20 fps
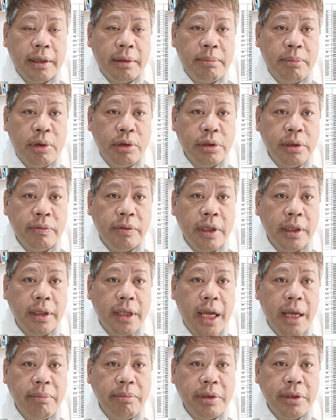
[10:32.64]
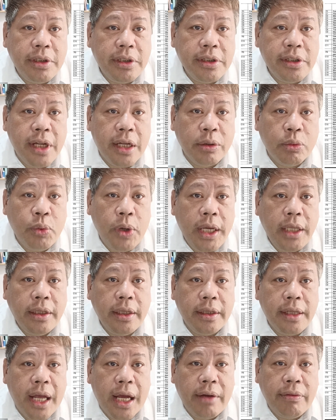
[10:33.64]
most of the time this is not
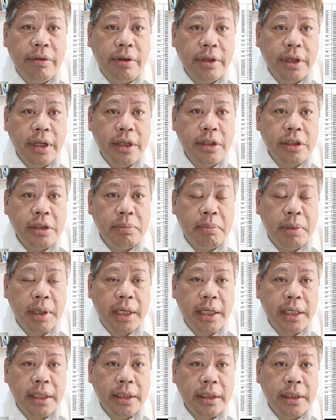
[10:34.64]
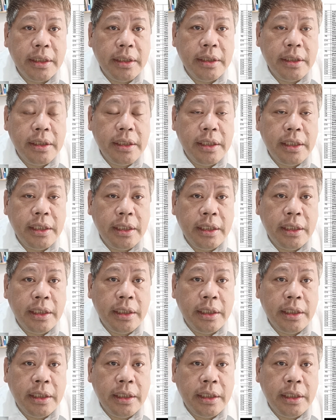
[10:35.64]
weighted average, but the